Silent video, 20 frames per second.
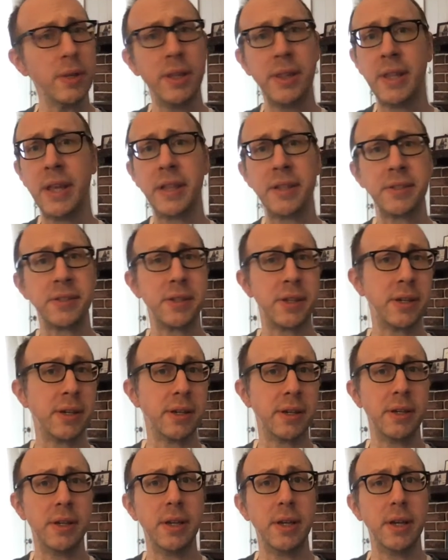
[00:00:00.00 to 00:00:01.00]

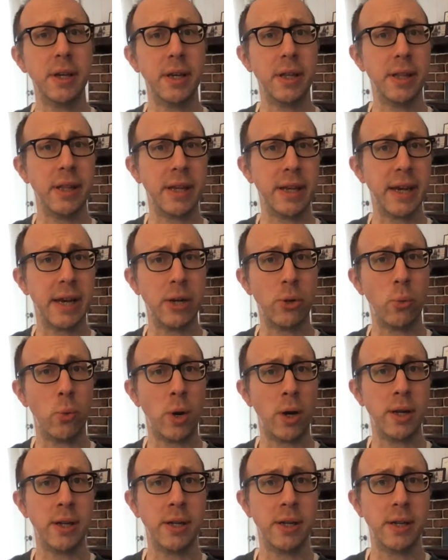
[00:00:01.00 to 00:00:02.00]
that they kind of
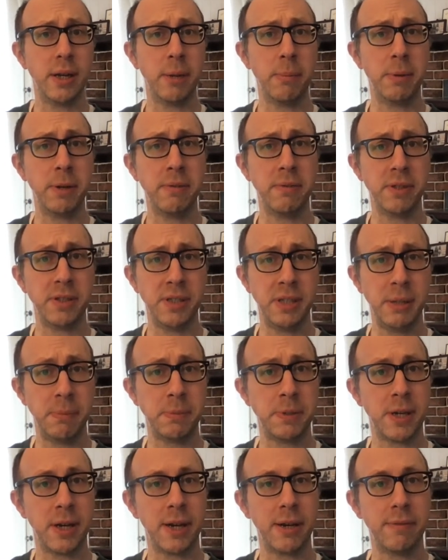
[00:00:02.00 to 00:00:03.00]
wanted a bit of a deep
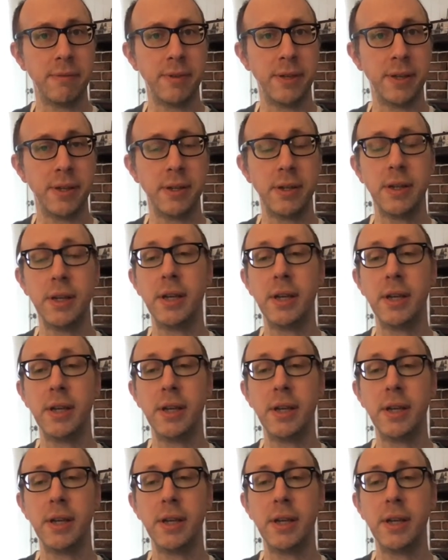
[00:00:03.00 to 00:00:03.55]
dive in.